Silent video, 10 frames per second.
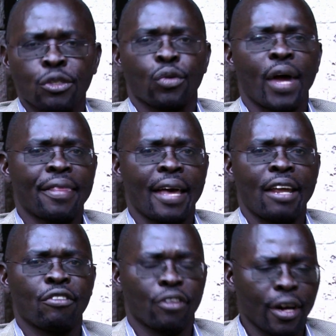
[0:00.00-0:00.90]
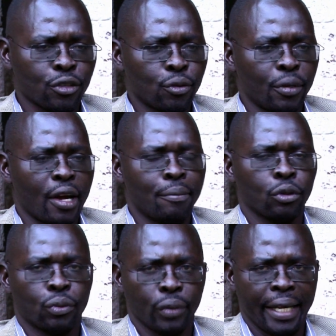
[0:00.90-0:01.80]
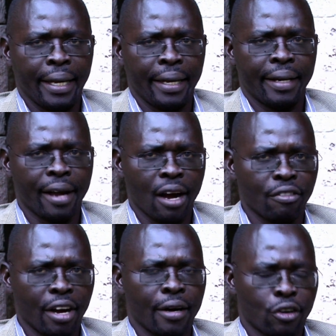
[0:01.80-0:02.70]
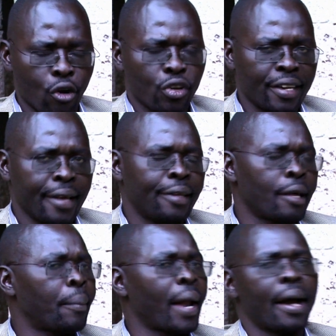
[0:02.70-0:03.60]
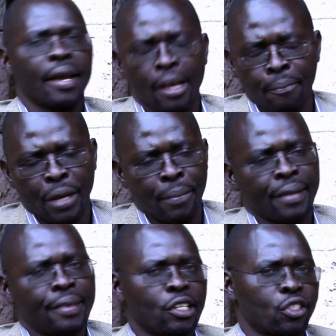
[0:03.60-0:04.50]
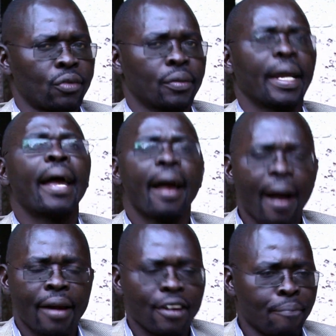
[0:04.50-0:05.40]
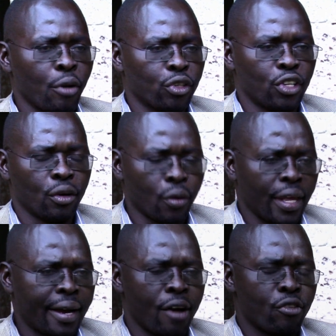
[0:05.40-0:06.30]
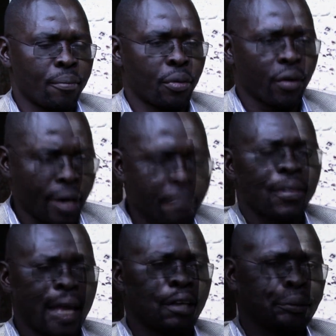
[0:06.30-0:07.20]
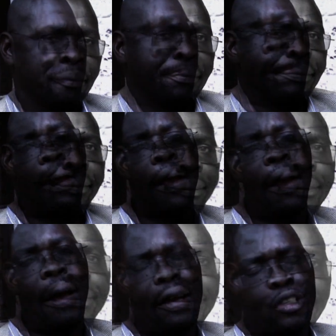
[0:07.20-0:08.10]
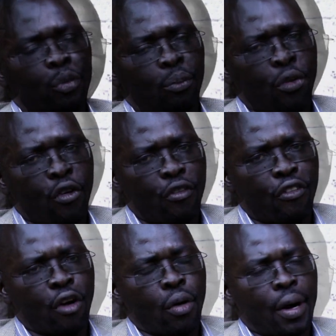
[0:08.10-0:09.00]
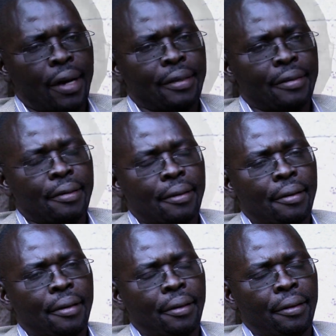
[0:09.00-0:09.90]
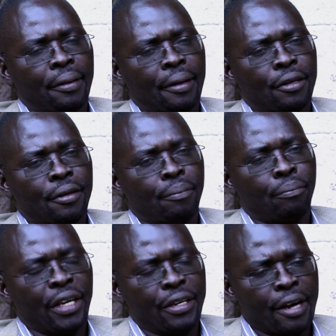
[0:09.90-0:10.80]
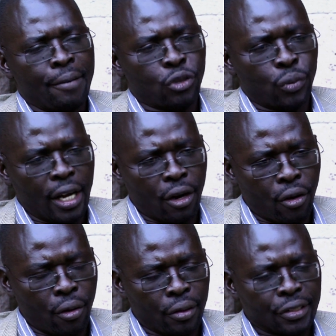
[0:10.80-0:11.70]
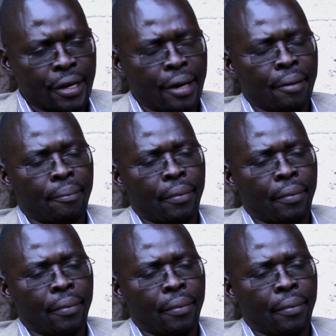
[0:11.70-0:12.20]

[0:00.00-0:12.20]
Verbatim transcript: strengthening for us to be able to lead, govern, coordinate the planning, implementation, and reporting on the country program. Thank you. As we move forward in the medium to the long term,